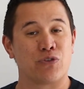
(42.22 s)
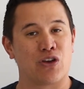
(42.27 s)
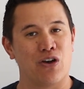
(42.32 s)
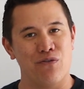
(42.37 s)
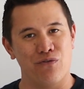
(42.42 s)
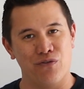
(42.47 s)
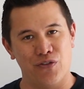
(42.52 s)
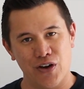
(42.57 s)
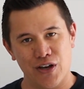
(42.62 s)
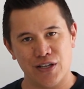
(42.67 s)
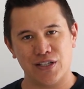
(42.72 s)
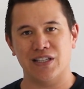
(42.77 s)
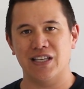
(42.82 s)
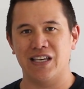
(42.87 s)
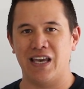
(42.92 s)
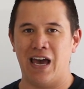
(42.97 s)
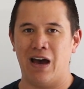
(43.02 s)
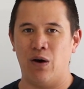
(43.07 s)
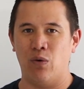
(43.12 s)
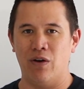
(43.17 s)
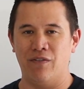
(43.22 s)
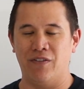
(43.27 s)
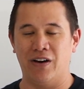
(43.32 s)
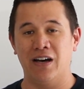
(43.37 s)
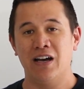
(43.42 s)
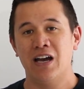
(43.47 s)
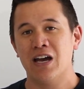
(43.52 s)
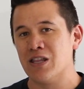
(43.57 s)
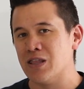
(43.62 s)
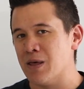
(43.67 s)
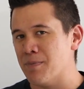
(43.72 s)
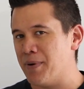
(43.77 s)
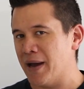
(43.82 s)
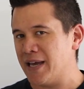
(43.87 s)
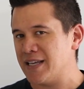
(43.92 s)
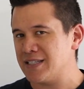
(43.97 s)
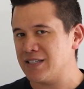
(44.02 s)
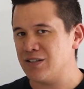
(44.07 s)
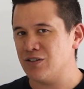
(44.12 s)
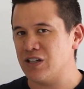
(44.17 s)
Conversely, however, the
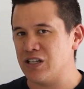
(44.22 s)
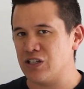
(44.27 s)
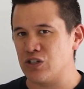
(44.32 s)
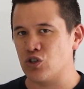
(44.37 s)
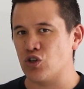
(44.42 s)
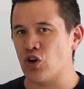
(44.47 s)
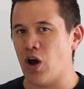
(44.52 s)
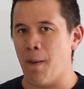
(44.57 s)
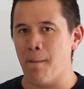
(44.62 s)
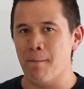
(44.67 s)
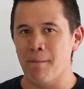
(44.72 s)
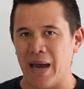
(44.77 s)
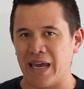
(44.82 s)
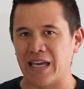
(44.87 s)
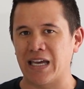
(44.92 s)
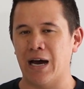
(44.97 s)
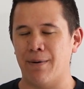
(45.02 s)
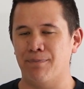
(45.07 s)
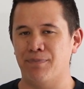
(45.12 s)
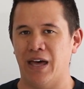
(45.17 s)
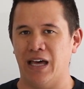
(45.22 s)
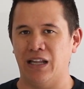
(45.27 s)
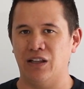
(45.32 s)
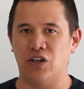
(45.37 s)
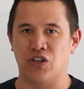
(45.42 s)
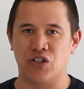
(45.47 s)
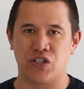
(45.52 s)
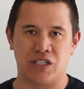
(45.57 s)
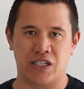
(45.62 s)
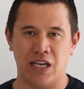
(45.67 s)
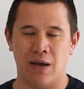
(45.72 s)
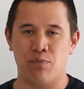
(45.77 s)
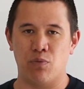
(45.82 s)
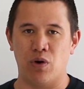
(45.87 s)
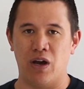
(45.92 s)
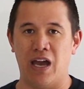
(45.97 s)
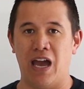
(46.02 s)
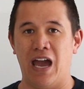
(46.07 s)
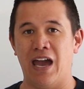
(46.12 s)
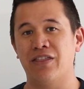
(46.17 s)
bank still needs to try and make up that loss
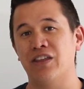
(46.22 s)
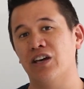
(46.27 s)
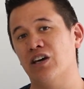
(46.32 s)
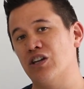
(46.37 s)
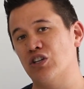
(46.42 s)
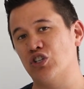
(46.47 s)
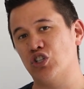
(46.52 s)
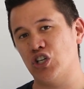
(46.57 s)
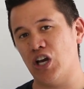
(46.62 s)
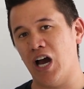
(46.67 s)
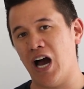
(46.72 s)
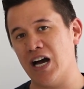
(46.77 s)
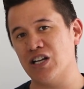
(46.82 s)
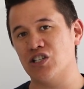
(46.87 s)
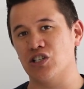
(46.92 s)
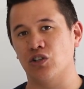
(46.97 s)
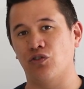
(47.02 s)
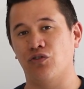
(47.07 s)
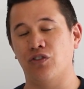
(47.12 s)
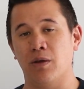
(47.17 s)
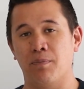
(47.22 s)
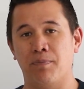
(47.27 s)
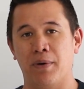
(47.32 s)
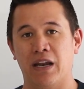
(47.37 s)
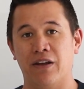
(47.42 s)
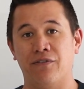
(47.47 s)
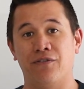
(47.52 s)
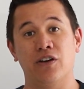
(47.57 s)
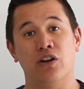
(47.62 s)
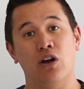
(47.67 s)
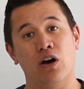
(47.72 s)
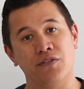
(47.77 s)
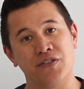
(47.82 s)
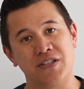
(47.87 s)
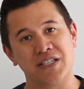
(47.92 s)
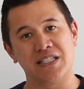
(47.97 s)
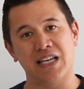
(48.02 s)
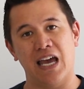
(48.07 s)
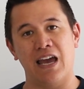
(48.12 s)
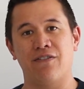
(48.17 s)
somewhere, and they're going to charge us for the benefit of
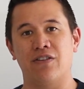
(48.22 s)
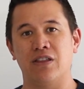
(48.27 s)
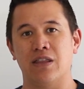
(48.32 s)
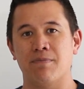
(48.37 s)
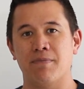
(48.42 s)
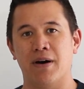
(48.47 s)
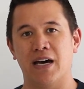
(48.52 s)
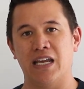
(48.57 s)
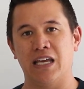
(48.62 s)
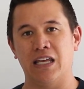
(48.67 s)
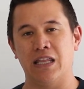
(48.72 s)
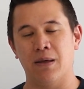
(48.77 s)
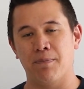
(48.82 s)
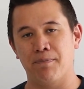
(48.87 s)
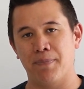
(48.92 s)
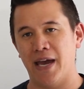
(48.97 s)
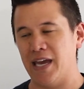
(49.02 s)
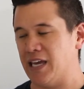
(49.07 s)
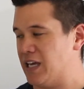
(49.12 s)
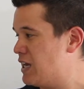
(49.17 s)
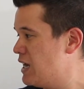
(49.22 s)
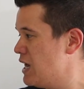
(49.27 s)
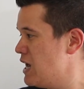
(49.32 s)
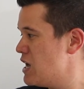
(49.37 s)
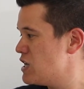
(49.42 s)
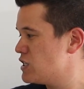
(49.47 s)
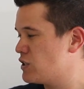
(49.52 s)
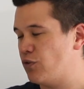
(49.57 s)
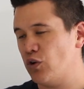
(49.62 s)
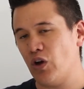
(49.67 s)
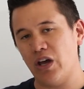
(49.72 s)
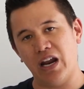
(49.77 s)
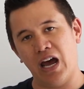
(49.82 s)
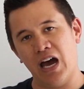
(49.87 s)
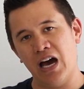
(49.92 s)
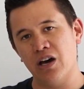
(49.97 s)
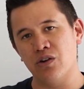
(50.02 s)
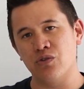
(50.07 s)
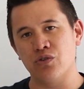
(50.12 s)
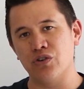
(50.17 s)
saving the money in the bank. So if we had
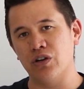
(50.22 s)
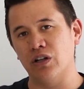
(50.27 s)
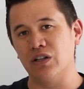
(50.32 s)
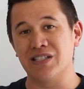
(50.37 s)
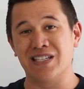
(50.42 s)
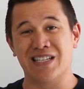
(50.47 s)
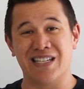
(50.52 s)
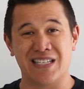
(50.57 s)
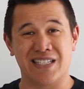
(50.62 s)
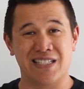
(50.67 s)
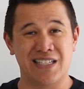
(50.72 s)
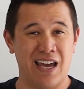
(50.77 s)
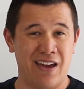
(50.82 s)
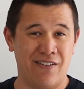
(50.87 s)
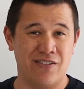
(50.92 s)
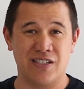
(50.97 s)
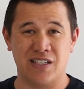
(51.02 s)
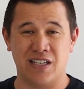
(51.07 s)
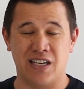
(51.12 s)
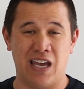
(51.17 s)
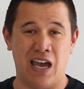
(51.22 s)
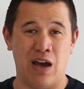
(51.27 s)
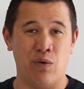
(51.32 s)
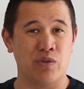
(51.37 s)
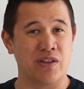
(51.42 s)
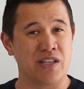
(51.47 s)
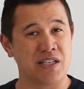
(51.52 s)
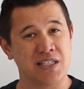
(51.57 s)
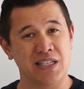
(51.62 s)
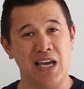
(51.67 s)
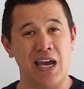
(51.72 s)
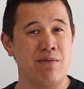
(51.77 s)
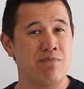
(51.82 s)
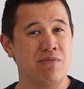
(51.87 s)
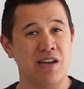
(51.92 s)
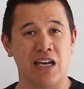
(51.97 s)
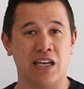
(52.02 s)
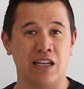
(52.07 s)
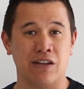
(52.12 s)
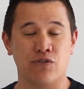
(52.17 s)
$100 in a savings account with the same
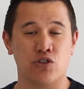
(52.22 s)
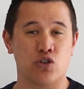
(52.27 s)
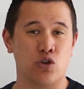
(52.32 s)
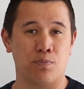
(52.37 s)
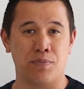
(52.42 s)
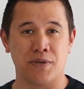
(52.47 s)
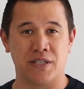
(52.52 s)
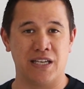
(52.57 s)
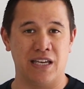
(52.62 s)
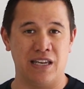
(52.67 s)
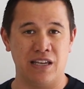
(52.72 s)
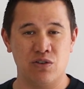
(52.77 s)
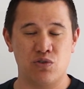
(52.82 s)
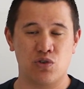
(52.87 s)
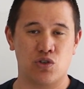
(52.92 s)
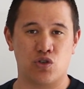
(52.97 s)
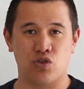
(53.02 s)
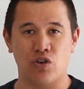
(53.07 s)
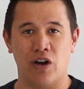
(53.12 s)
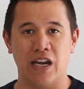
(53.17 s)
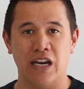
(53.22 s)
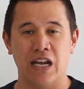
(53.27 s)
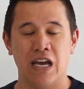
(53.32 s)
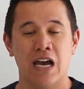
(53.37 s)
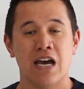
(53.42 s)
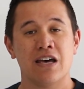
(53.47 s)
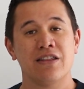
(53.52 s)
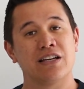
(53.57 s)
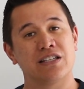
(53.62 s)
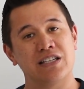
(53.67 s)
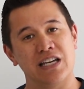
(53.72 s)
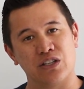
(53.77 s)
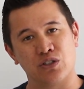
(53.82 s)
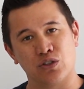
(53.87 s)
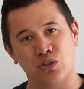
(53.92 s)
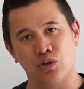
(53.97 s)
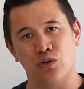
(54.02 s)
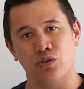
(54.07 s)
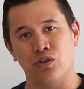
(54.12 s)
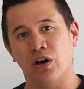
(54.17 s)
negative 2% interest rate, they'll take
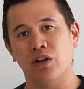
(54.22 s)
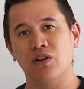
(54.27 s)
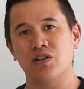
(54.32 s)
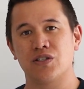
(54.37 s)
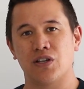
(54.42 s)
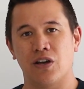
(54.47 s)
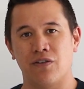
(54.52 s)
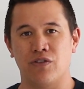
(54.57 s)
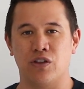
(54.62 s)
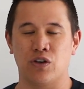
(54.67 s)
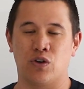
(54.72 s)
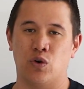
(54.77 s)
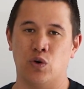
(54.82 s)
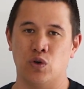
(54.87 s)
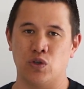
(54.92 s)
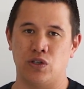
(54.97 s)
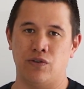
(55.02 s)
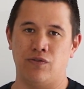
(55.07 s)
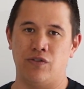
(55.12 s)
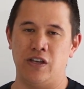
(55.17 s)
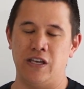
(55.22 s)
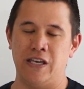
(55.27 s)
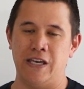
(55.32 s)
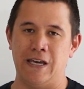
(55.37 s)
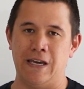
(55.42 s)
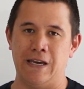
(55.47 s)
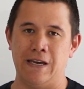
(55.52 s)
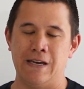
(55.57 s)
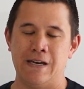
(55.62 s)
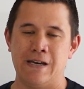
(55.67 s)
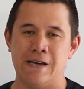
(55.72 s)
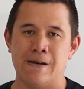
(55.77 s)
$2 over the course of the year.